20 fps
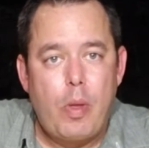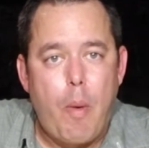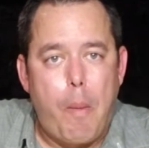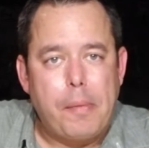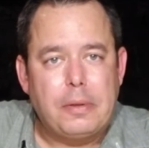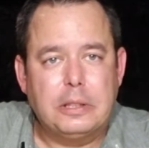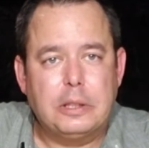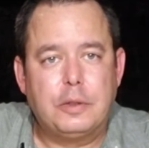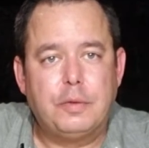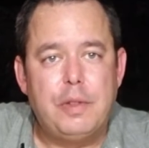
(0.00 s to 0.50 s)

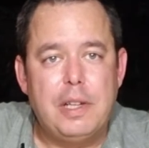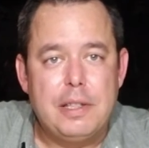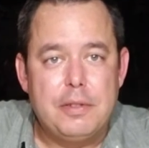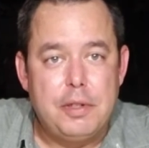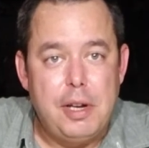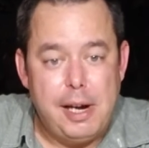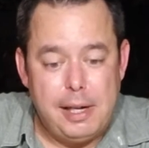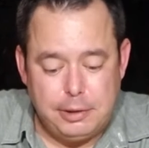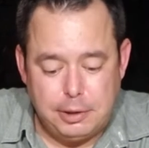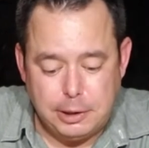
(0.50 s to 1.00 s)
this is
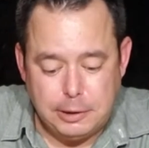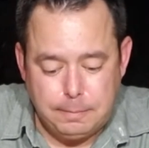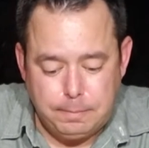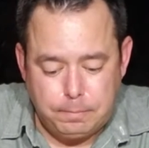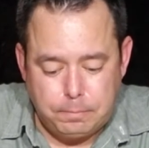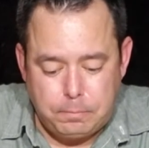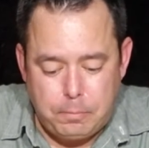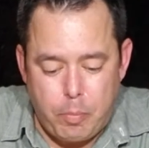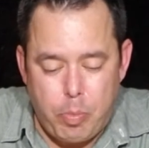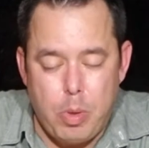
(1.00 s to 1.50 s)
fantastic.
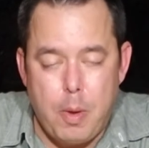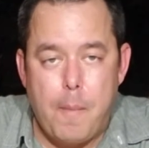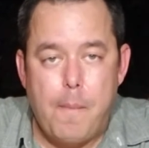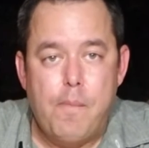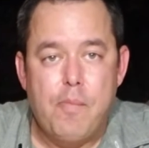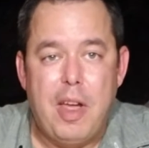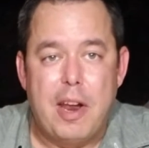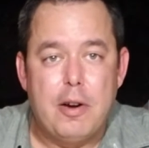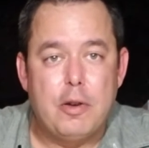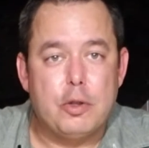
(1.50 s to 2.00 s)

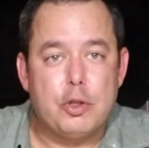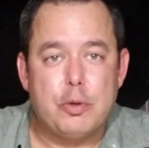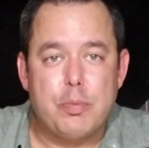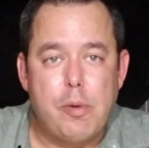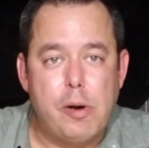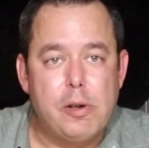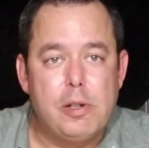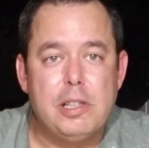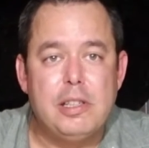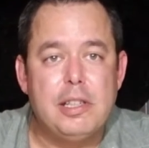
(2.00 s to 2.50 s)
That old
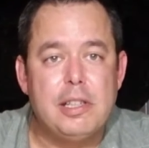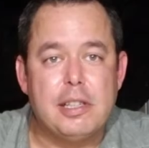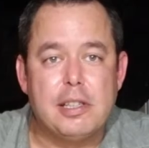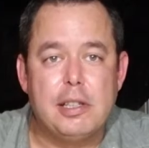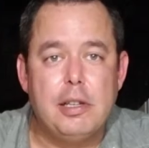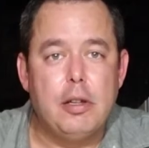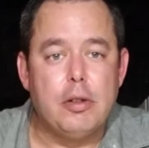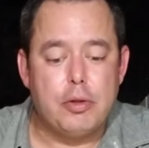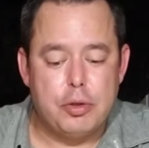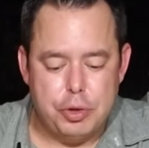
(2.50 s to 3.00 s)
smoky did a
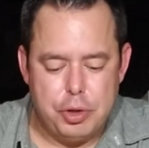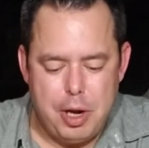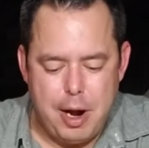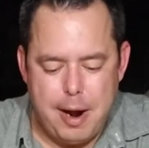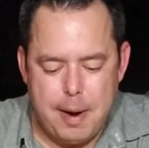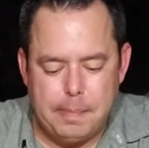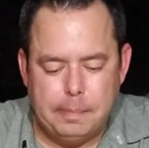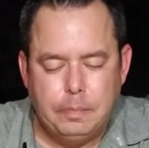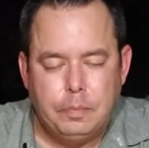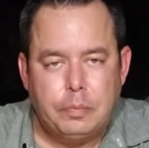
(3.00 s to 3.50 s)
killer
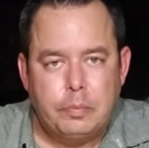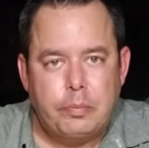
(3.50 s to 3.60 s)
job.